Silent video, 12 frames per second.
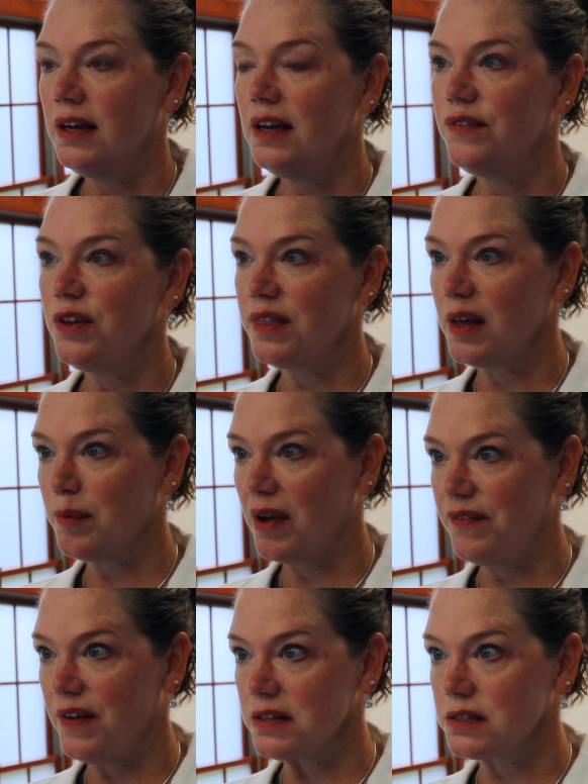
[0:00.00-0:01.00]
If you think my
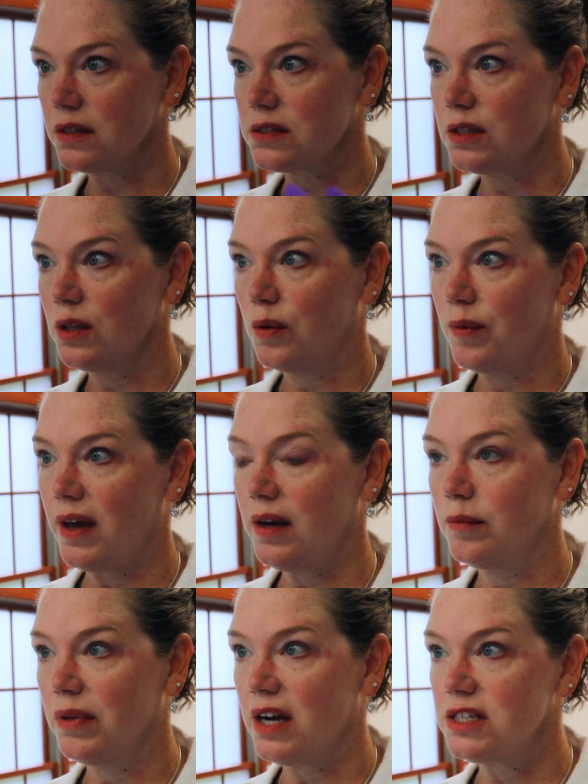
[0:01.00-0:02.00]
face looks a little red
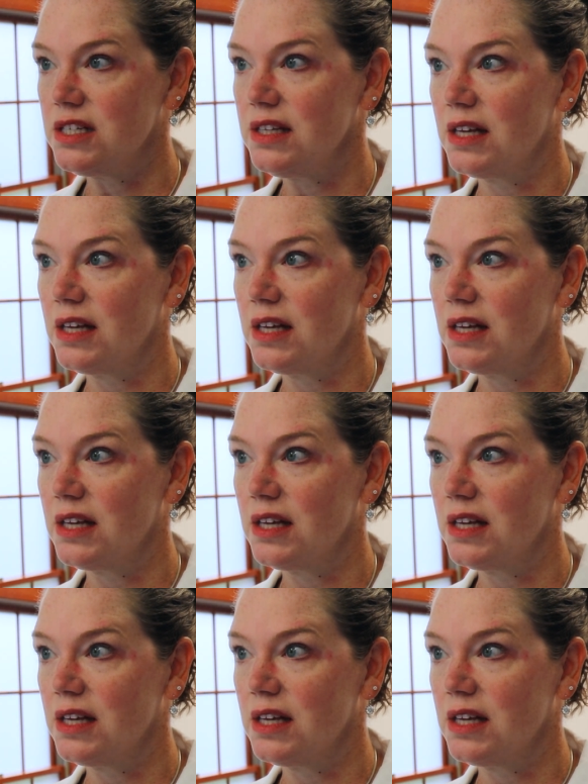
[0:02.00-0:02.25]
and blotchy,